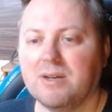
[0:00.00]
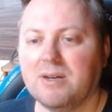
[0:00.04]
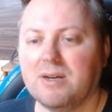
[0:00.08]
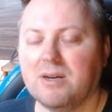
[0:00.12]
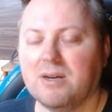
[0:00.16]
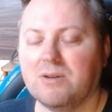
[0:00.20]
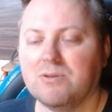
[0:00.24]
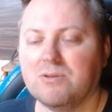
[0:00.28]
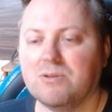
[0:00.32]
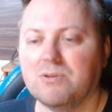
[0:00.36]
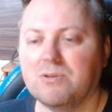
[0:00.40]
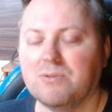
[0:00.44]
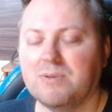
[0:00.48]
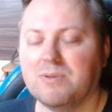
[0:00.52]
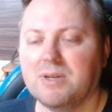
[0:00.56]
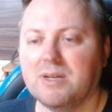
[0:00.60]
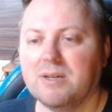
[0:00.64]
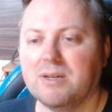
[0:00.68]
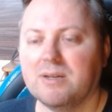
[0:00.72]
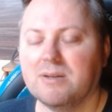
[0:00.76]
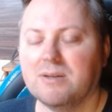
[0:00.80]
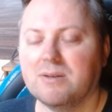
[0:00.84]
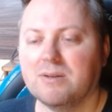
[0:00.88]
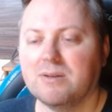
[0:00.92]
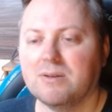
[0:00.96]
How do we
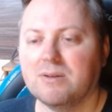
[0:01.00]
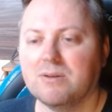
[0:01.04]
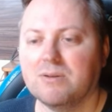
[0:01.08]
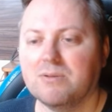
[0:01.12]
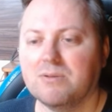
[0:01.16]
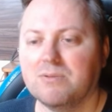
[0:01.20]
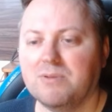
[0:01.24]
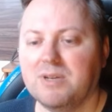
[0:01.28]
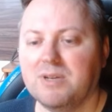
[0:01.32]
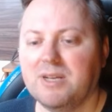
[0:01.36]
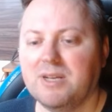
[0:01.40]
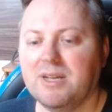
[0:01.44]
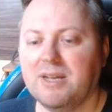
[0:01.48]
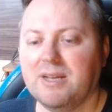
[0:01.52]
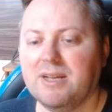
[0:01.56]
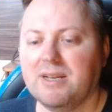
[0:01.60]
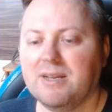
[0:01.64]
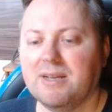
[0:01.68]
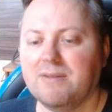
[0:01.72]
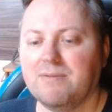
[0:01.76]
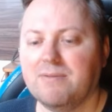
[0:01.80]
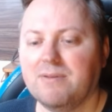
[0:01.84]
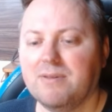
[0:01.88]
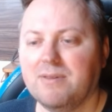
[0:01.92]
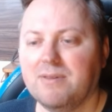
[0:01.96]
regain
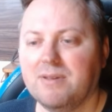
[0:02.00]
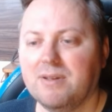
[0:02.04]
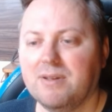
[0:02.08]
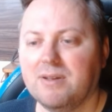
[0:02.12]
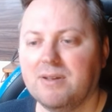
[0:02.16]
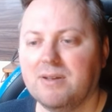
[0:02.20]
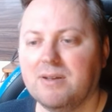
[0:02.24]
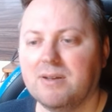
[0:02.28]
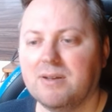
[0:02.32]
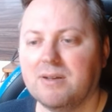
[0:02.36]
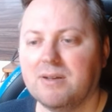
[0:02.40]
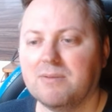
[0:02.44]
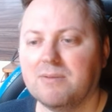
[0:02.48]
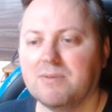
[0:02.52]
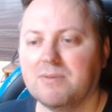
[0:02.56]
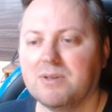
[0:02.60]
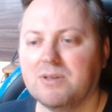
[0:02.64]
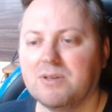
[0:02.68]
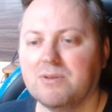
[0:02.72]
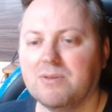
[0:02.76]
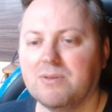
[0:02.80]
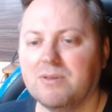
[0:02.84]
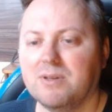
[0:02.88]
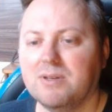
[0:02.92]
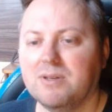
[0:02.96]
everything? We
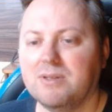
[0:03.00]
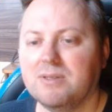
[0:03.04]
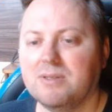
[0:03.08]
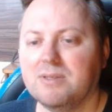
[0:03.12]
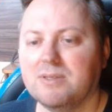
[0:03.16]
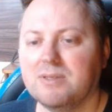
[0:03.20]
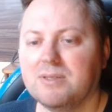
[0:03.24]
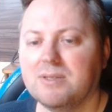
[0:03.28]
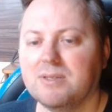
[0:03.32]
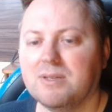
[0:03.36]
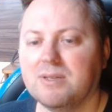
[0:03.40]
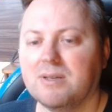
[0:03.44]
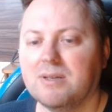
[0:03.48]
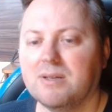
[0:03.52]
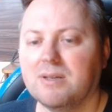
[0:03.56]
do this,